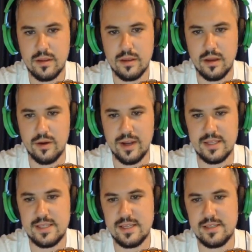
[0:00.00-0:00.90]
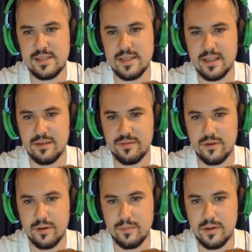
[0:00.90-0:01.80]
Oh, that's easy to get the phone
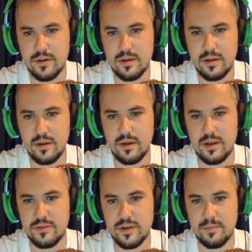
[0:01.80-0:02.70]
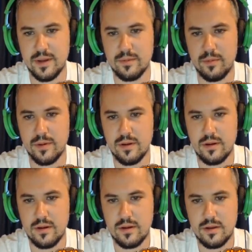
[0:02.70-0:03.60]
up. Oh, I tried to pick him up.
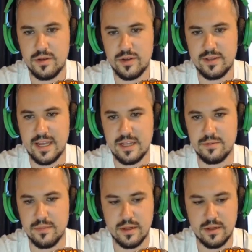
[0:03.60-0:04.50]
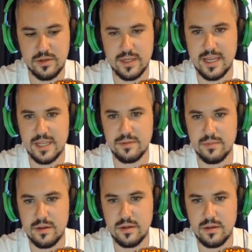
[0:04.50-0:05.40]
Tried to catch him. Trying to catch him.
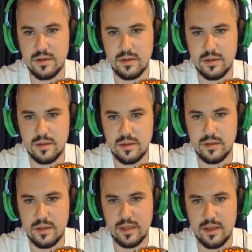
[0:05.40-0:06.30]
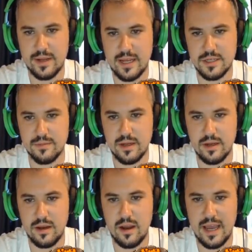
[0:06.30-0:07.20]
How do I catch him?
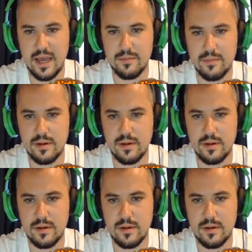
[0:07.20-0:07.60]
Oh, I had him.